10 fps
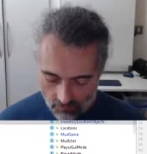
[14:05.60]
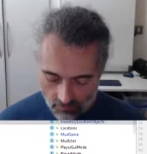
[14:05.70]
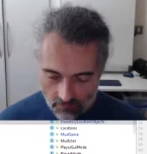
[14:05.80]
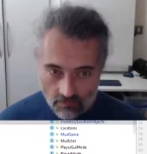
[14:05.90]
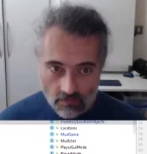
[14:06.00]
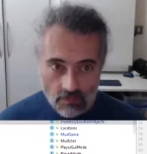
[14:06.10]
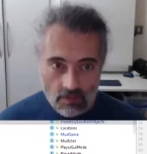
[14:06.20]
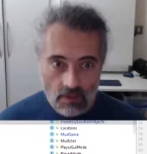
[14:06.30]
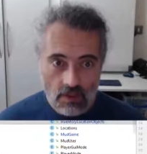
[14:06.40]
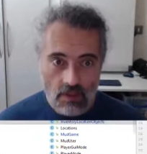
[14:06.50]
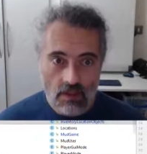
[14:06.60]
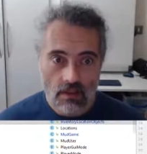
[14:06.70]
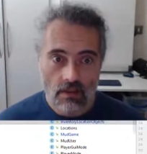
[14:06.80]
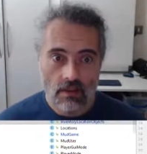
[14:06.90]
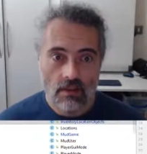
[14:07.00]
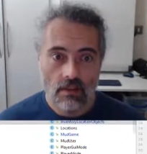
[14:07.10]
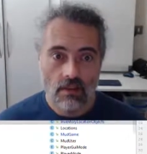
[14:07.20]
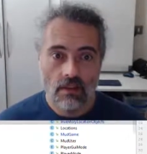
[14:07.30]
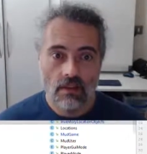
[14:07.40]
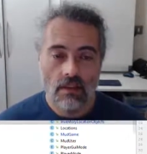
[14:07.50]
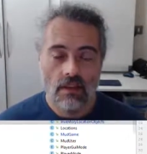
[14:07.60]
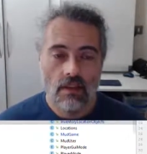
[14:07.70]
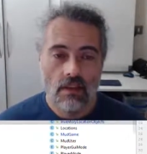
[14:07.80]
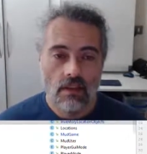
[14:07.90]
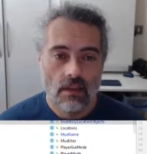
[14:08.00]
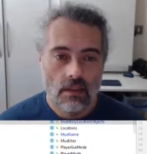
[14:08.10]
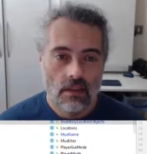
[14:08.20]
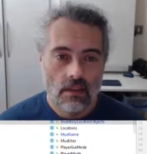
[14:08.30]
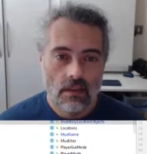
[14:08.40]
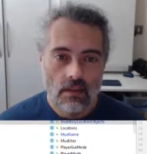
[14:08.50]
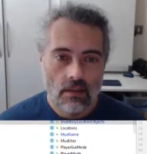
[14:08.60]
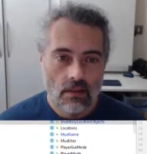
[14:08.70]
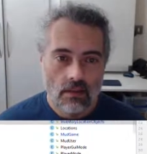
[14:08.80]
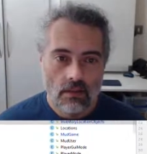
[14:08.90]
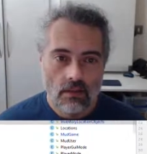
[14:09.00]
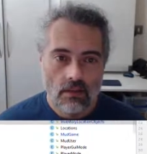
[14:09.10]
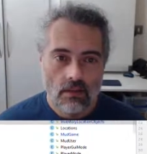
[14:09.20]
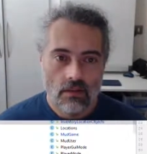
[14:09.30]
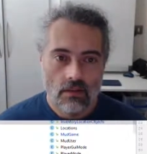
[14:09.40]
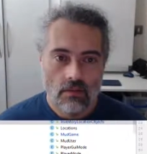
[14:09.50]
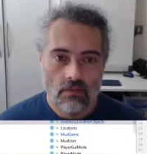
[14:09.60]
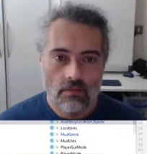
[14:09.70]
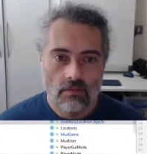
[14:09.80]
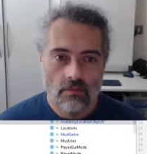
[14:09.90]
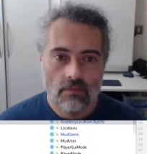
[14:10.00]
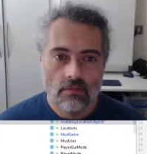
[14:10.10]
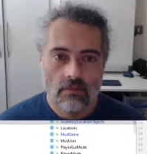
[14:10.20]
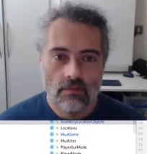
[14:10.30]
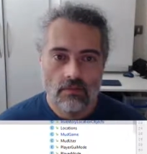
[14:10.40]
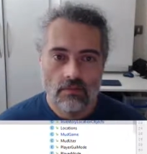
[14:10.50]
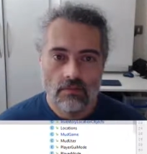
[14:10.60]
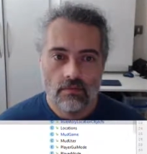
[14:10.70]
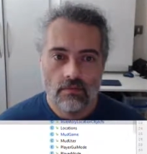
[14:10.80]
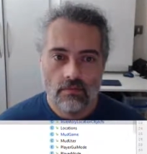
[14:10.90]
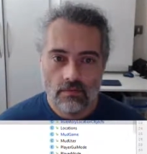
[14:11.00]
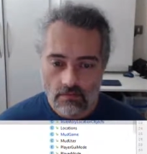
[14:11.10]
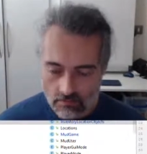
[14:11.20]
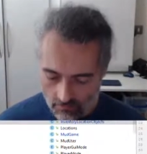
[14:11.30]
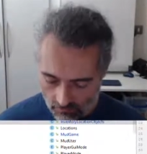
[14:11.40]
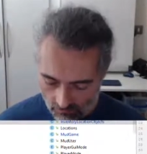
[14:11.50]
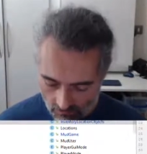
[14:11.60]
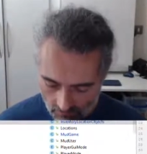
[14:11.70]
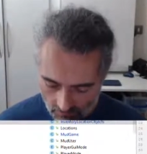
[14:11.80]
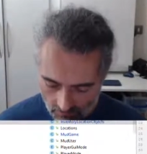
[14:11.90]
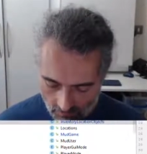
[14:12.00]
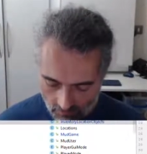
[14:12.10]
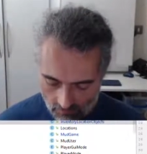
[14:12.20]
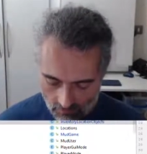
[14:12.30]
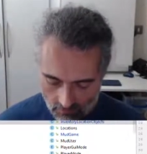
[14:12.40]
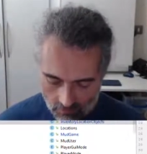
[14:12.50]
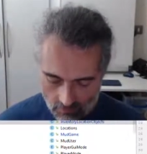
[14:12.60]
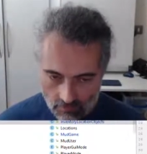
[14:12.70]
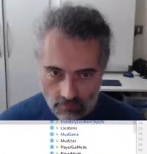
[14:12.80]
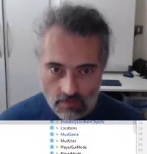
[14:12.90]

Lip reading: (no one is talking)